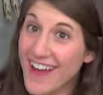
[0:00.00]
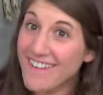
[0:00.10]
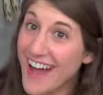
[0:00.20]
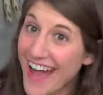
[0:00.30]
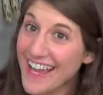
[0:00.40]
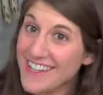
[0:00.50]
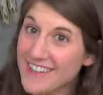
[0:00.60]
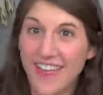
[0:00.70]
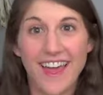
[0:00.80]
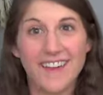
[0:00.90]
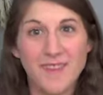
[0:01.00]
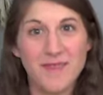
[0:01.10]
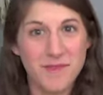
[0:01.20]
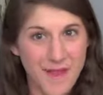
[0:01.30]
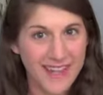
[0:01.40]
of I Can Do That
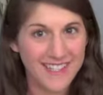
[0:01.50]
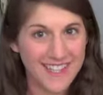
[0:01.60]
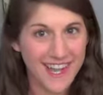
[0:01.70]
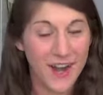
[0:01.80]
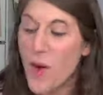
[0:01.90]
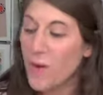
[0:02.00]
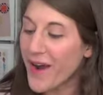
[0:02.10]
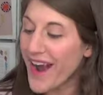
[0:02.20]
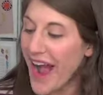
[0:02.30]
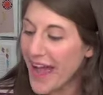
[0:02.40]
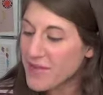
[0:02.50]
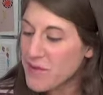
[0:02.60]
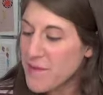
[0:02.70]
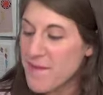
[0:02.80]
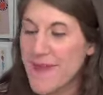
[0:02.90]
with Rebecca Singer, where I
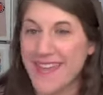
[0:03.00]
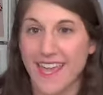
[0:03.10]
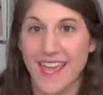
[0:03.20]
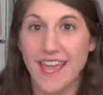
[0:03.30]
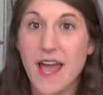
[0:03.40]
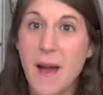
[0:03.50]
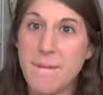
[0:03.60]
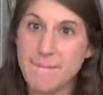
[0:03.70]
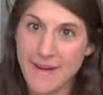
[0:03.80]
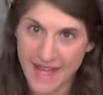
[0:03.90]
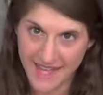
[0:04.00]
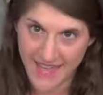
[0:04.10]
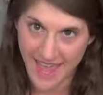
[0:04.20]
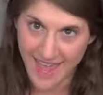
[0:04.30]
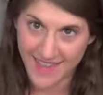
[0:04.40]
will be making mug
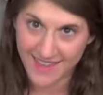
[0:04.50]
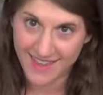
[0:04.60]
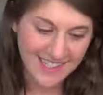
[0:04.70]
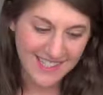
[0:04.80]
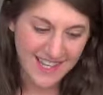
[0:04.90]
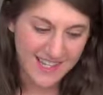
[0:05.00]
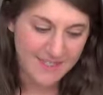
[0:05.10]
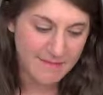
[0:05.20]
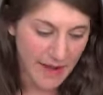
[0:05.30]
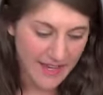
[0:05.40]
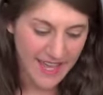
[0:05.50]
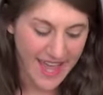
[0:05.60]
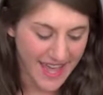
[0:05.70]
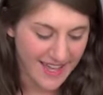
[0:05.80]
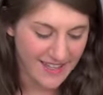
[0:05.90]
cake. Since mug
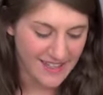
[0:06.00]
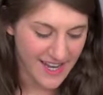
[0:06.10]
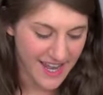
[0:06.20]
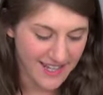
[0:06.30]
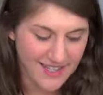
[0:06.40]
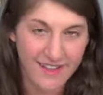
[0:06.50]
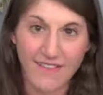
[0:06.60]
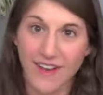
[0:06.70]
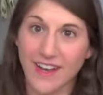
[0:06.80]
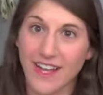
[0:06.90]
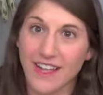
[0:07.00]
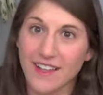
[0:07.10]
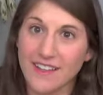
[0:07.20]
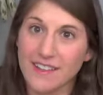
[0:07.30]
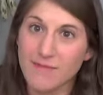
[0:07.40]
cake takes a very
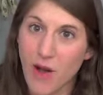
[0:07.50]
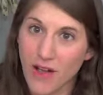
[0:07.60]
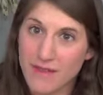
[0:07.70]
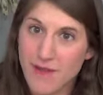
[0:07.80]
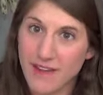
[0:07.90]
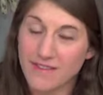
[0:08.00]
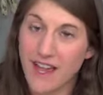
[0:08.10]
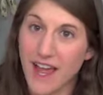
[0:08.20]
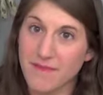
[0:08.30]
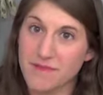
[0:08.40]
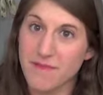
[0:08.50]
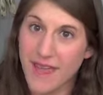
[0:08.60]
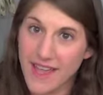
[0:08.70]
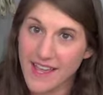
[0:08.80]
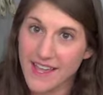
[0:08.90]
small amount of time to
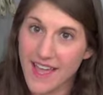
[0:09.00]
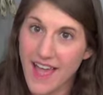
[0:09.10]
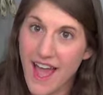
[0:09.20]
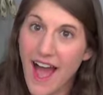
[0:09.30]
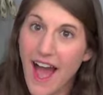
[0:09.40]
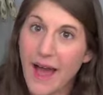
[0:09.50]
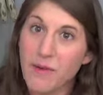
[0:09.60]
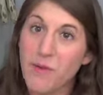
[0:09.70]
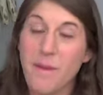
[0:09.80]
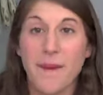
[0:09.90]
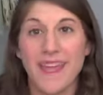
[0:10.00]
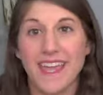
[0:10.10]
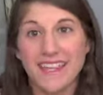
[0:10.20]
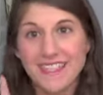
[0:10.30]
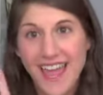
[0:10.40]
make, I will be
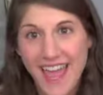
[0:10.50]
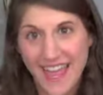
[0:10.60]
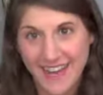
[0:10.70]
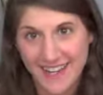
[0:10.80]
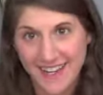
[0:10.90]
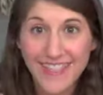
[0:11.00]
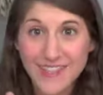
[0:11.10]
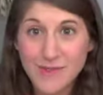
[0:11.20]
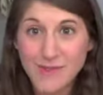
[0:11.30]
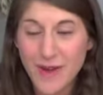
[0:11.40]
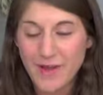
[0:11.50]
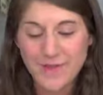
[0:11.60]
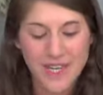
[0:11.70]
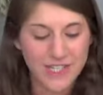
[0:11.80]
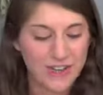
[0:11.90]
making 10. And this was a
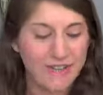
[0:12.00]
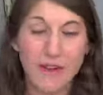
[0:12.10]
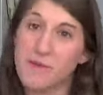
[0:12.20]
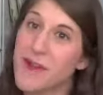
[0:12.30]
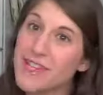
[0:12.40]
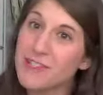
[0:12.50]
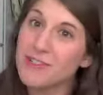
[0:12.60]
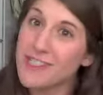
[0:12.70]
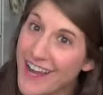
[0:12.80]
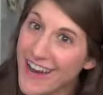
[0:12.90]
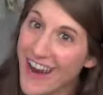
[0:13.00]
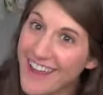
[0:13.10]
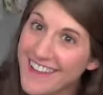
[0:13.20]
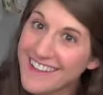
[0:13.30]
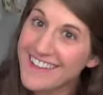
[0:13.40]
recommendation from Rachel
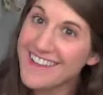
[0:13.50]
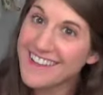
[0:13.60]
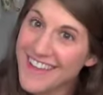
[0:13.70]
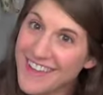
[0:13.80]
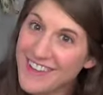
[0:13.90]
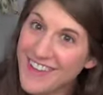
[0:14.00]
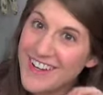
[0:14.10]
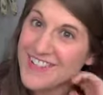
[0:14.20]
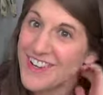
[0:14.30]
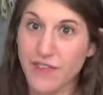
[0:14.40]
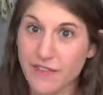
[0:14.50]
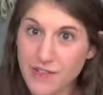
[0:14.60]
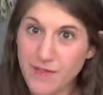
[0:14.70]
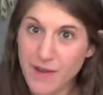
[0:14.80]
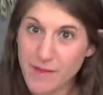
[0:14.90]
Cherrick. Thank you, Rachel. The
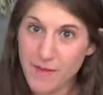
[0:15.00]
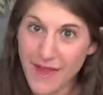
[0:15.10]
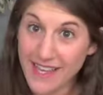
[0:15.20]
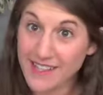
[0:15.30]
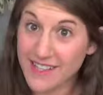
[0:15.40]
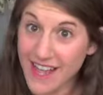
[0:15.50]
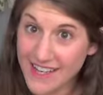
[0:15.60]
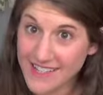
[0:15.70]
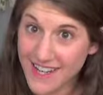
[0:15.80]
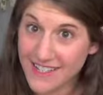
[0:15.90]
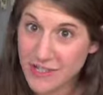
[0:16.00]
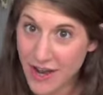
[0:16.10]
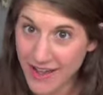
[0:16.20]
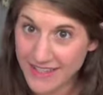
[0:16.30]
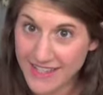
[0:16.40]
first one I'm going to make is classic
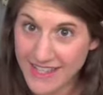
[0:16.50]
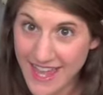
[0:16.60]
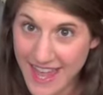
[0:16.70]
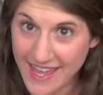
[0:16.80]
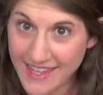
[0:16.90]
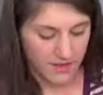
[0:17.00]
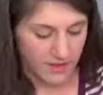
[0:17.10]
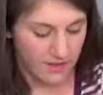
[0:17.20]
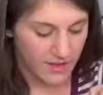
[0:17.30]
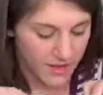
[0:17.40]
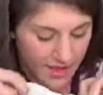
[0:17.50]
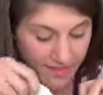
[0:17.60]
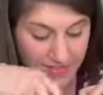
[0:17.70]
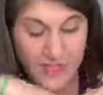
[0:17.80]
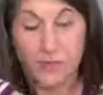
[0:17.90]
chocolate cake.
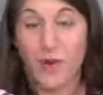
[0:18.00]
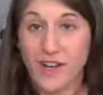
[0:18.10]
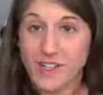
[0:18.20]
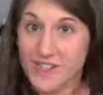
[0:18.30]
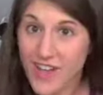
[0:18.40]
If this works,